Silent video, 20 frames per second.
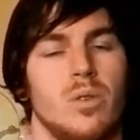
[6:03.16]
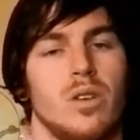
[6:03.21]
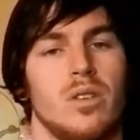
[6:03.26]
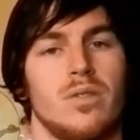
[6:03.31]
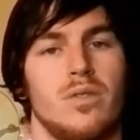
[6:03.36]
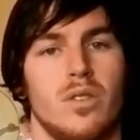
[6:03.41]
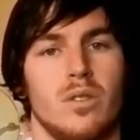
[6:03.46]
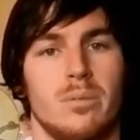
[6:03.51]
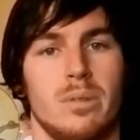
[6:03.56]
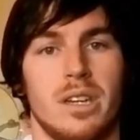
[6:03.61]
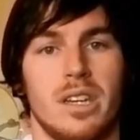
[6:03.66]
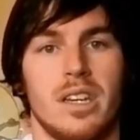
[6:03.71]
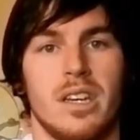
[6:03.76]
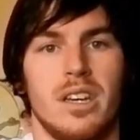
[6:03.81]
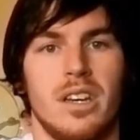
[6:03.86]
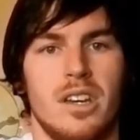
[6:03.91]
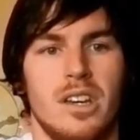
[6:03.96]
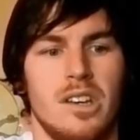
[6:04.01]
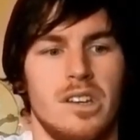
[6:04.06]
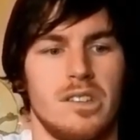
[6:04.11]
work for me.
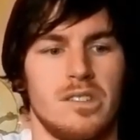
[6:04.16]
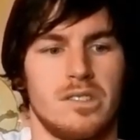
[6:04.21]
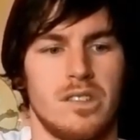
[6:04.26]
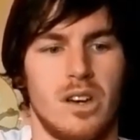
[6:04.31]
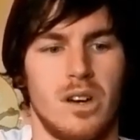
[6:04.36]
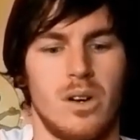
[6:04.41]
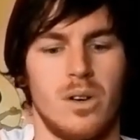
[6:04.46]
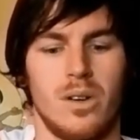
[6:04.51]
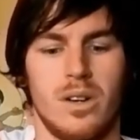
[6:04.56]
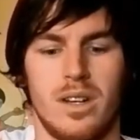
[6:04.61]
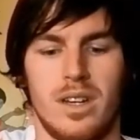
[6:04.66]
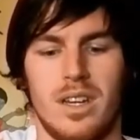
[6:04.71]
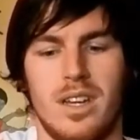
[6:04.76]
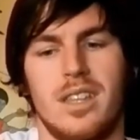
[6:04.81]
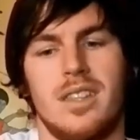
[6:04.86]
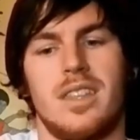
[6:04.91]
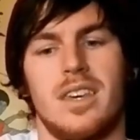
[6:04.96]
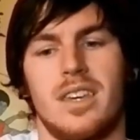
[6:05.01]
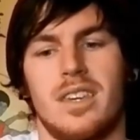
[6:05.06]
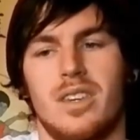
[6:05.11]
So
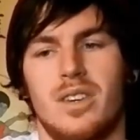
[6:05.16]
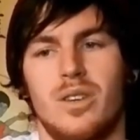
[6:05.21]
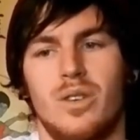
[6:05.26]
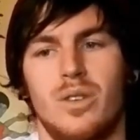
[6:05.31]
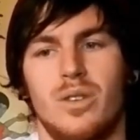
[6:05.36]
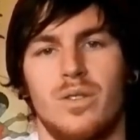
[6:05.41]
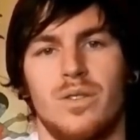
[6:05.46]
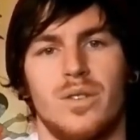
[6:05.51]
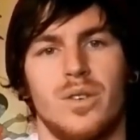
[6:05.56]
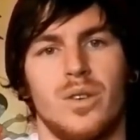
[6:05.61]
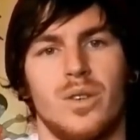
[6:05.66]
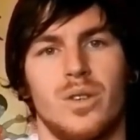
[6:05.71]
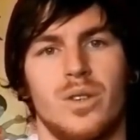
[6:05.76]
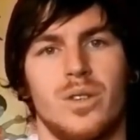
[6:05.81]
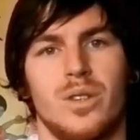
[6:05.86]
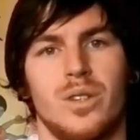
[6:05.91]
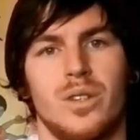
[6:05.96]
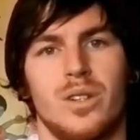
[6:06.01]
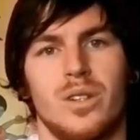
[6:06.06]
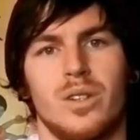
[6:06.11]
thank you
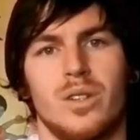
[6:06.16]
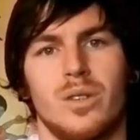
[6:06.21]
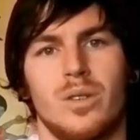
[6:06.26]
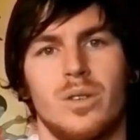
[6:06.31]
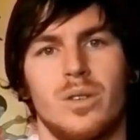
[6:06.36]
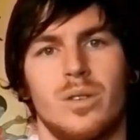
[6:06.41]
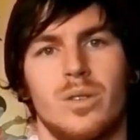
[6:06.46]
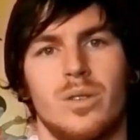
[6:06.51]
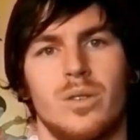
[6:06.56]
for